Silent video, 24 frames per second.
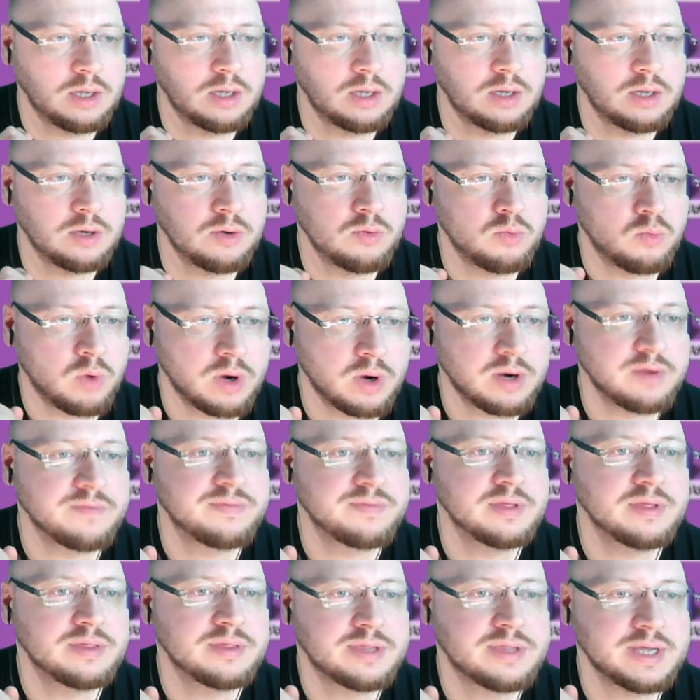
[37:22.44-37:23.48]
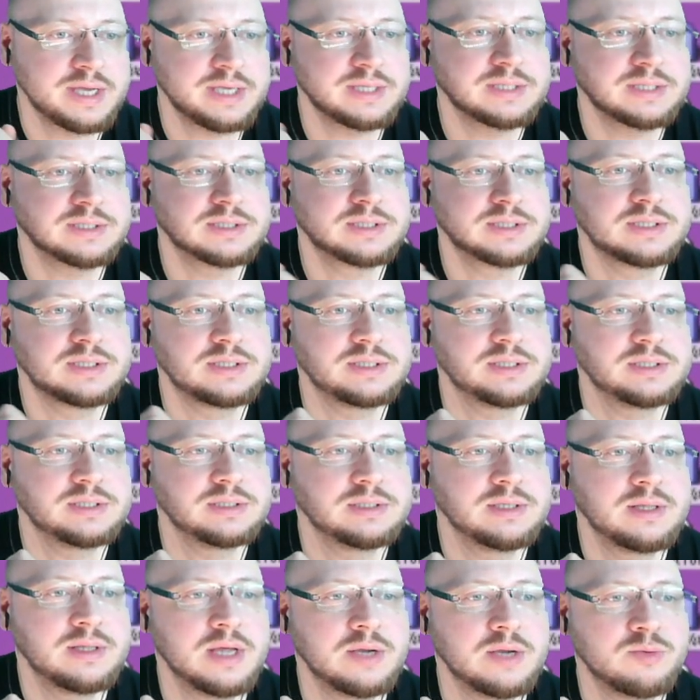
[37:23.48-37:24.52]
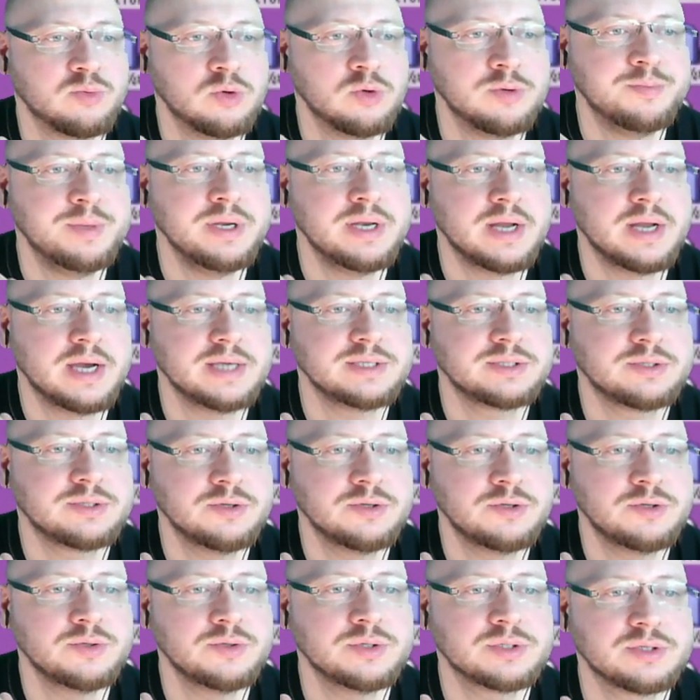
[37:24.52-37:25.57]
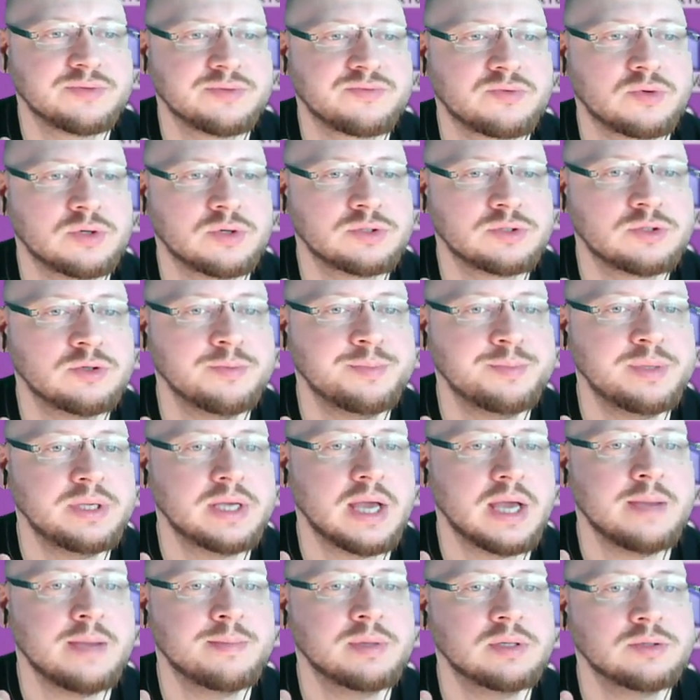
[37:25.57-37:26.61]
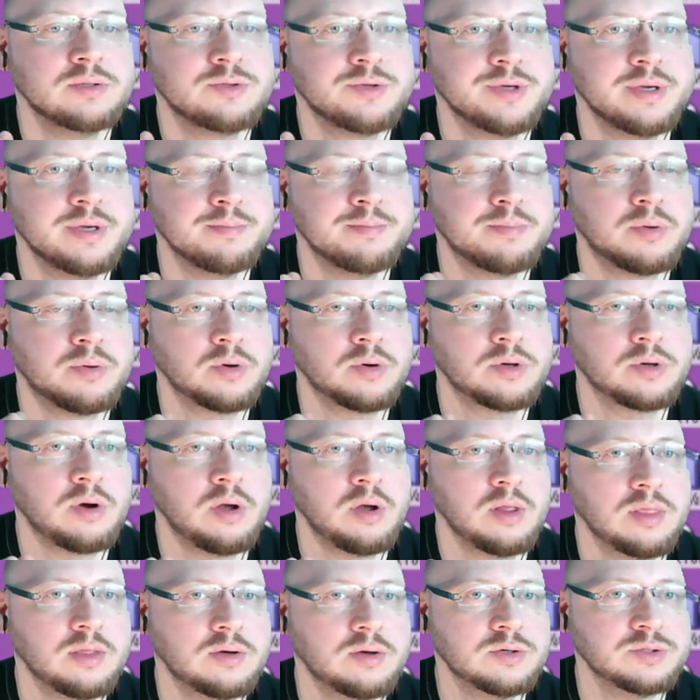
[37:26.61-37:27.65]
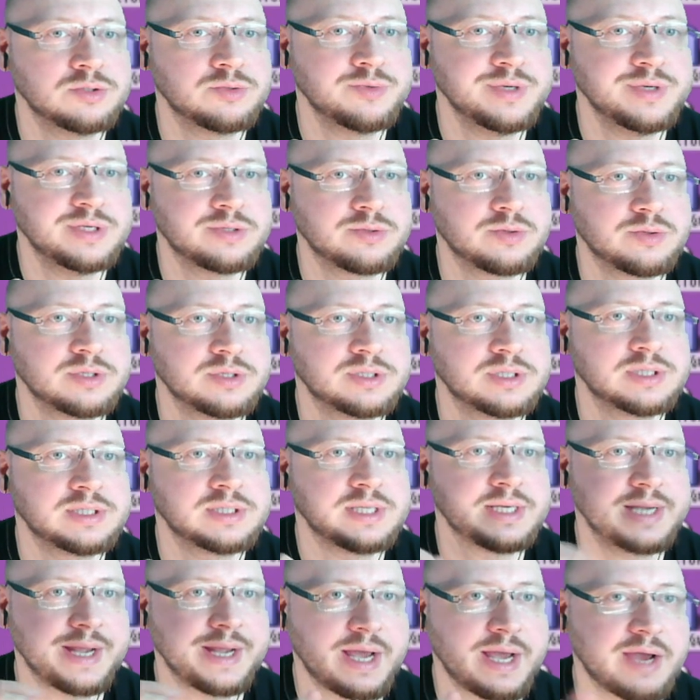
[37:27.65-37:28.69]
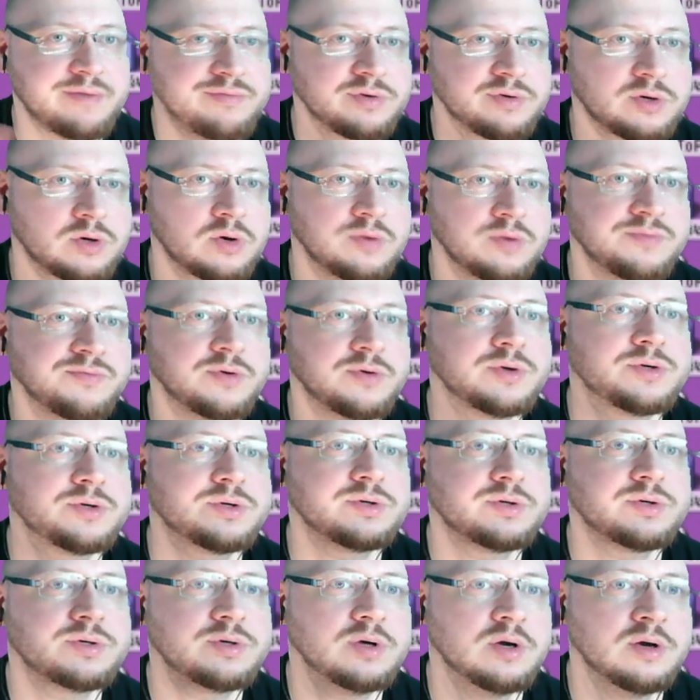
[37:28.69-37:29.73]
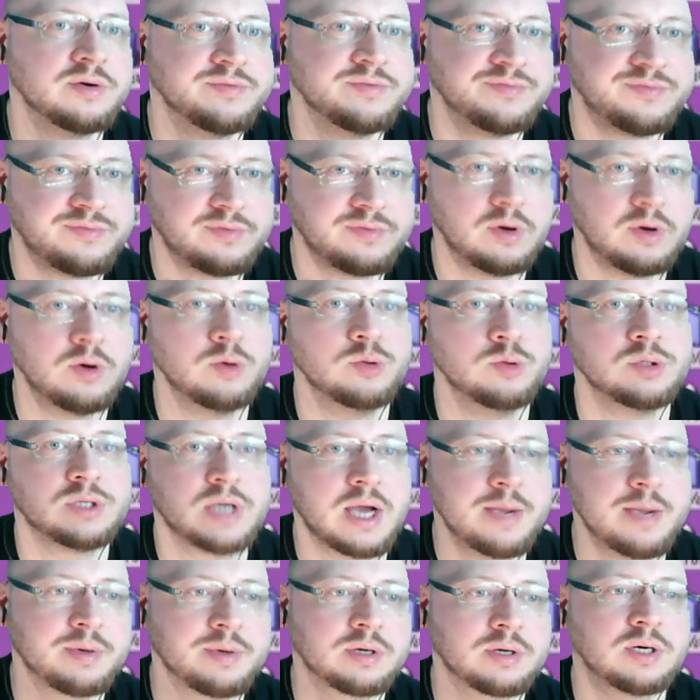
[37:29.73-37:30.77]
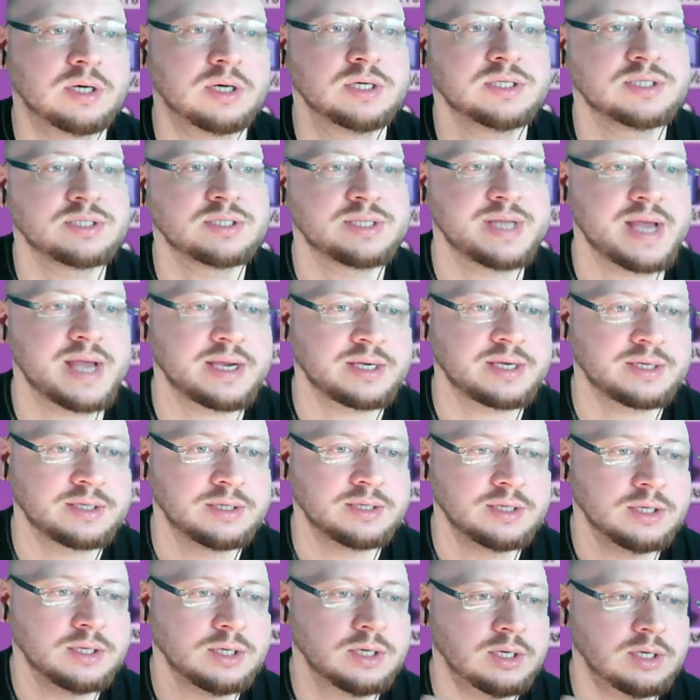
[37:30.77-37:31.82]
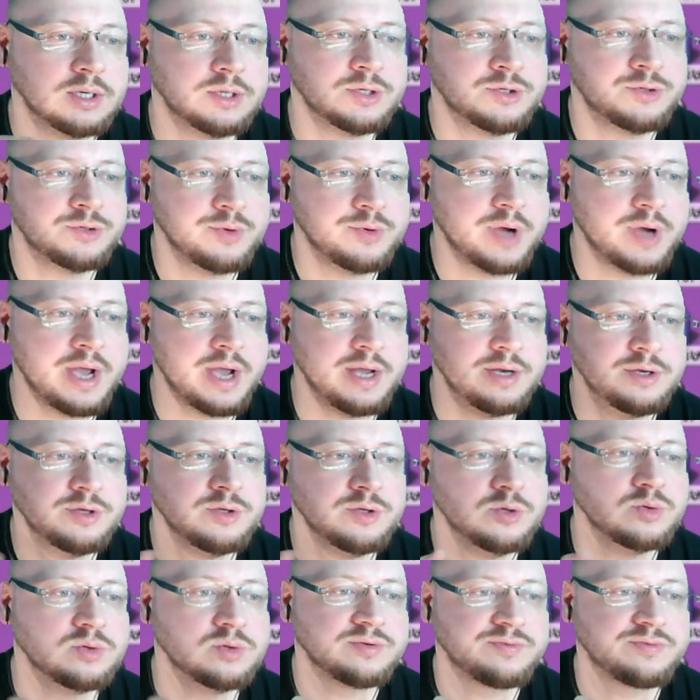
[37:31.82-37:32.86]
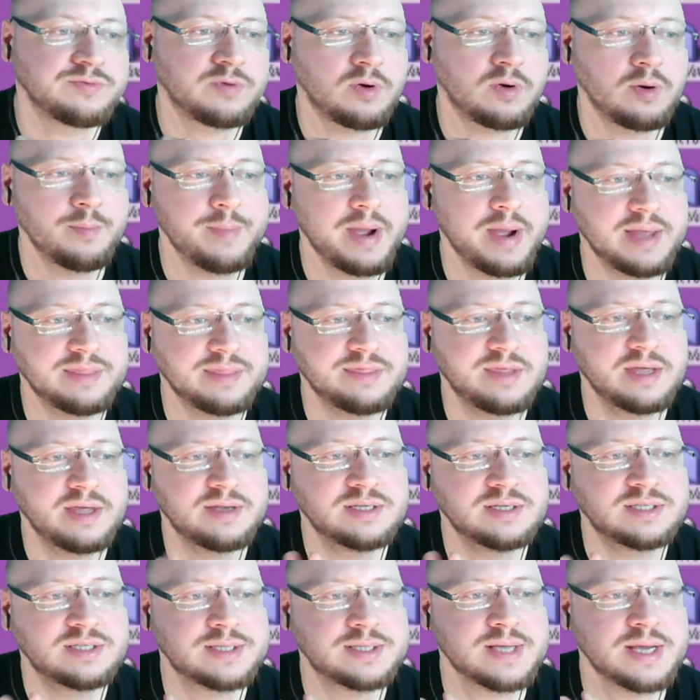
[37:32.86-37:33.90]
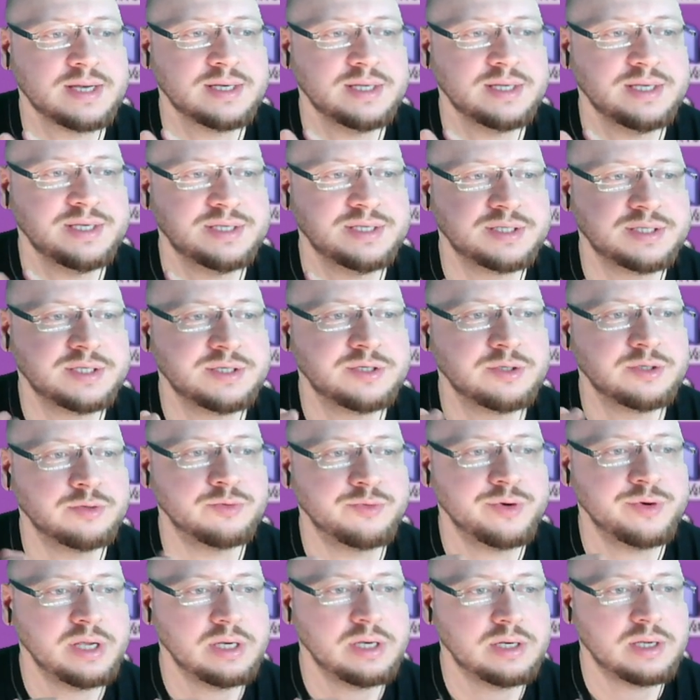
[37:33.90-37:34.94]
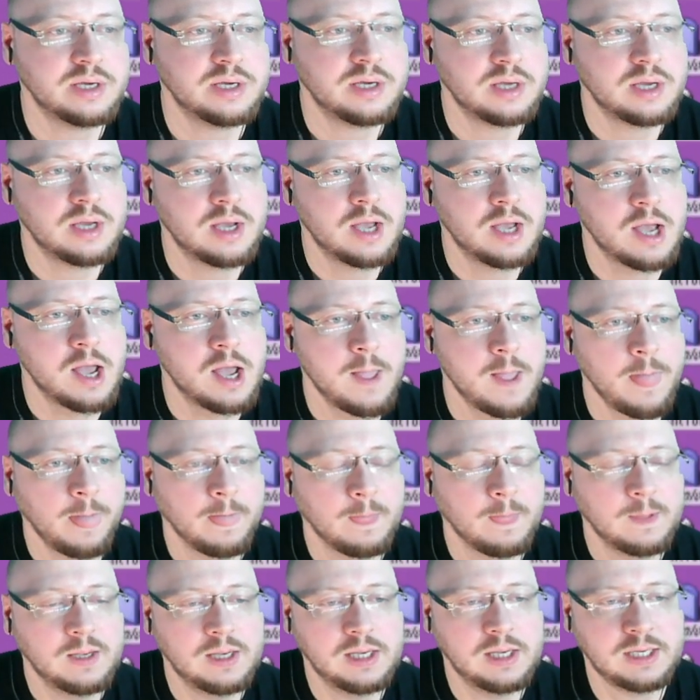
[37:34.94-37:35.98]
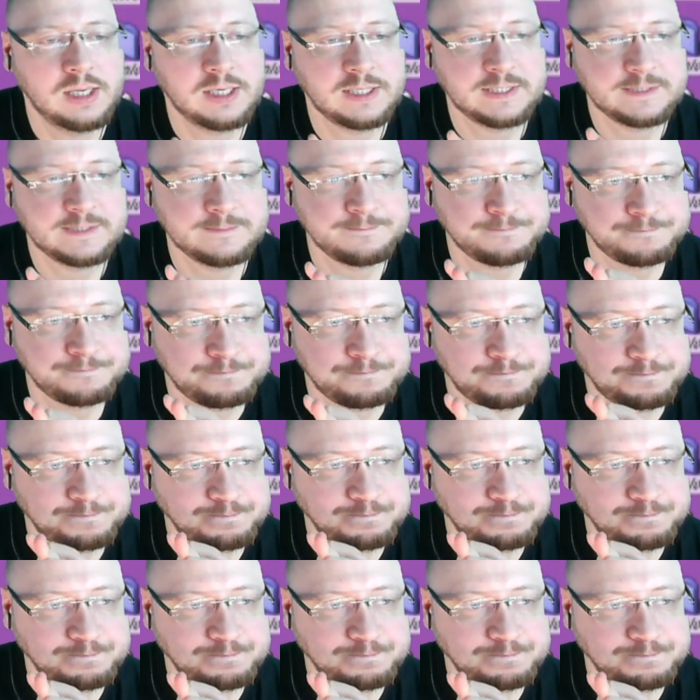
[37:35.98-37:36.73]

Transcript: one of the things that would be nice to do is, of course, to be able to import all those resources. And I have a converter of old HyperCard stack to a newer format that is then easy to read. And